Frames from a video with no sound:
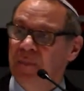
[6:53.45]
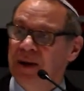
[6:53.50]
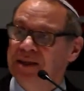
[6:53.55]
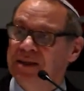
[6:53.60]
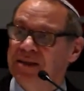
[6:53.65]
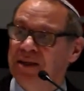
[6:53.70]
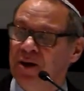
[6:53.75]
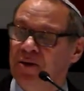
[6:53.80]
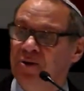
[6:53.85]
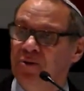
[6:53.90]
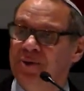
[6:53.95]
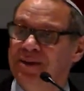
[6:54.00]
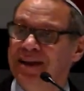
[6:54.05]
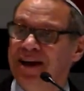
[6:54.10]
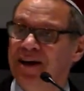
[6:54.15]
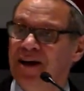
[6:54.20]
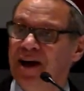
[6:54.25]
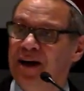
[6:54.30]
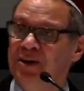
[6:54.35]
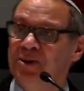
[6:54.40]
My son, who was
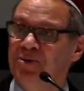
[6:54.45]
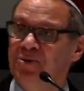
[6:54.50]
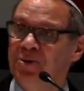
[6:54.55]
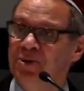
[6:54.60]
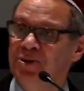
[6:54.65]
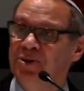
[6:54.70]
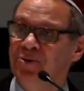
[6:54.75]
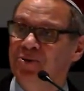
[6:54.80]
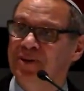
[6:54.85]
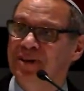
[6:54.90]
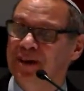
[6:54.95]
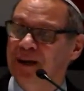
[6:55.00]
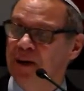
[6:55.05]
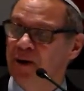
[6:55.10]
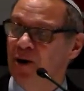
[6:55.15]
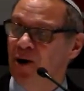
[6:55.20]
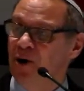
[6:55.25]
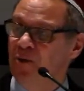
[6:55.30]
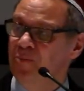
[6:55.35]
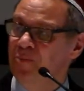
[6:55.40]
at a high school student in
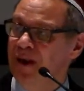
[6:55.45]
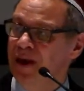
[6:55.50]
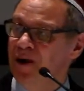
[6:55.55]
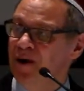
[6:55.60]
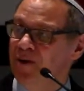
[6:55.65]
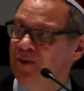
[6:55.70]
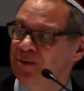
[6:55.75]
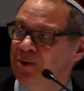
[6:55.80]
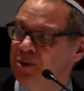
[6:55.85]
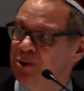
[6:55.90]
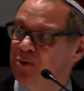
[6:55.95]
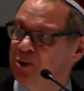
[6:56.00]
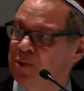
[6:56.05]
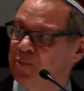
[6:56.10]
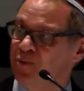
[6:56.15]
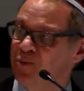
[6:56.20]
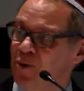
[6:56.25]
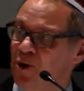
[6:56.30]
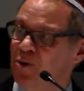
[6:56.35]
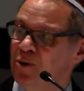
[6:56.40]
an old male Jewish
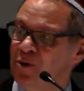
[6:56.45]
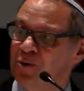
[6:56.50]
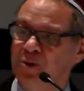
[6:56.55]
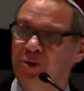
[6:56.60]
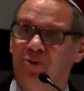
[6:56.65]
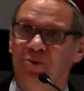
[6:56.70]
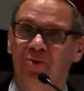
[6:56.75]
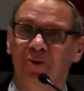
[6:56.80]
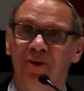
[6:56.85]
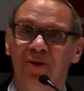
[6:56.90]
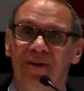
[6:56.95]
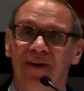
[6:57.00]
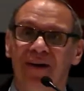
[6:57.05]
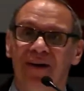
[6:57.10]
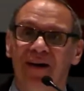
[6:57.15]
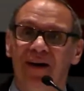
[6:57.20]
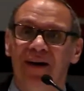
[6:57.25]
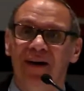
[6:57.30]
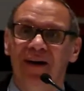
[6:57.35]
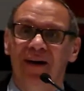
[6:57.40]
parochial school,
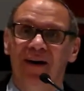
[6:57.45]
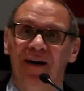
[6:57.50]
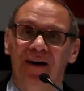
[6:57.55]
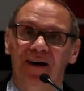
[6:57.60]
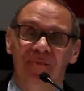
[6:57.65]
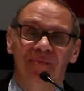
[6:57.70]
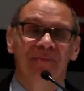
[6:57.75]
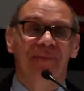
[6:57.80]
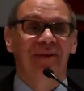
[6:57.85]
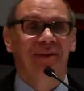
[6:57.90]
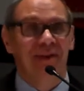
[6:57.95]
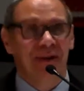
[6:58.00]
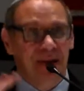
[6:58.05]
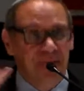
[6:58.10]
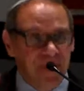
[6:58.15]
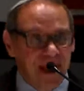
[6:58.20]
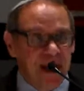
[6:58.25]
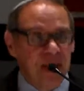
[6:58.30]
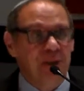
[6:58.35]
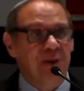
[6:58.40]
you can
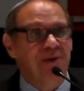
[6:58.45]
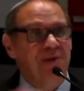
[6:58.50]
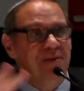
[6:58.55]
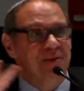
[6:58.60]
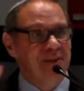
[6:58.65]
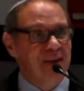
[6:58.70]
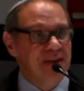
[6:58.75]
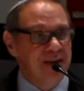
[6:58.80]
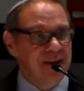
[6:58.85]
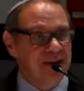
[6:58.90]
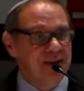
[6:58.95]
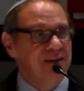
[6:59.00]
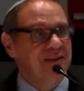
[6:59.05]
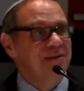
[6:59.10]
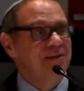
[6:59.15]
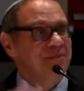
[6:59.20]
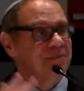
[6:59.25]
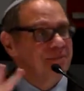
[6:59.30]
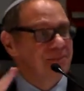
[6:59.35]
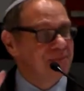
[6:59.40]
imagine the
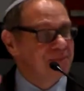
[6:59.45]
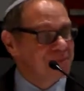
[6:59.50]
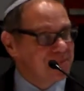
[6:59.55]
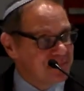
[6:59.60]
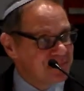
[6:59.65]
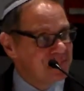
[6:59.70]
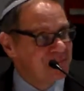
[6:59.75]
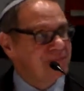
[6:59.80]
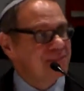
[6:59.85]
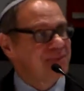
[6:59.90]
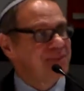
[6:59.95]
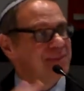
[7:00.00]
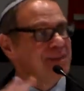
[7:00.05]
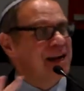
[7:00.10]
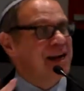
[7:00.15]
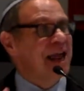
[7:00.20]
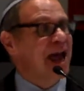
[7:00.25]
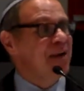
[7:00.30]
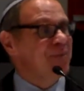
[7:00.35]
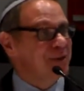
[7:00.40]

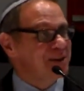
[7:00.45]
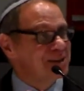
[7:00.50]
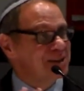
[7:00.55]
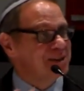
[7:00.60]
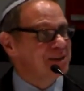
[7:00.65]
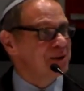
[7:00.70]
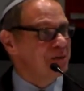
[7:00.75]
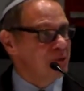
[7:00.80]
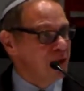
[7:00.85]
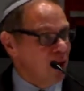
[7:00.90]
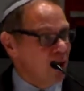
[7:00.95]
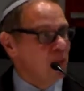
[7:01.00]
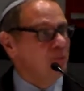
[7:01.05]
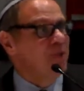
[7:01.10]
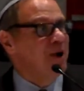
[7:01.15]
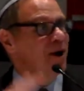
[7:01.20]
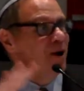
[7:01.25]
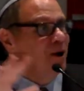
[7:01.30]
dynamics of an old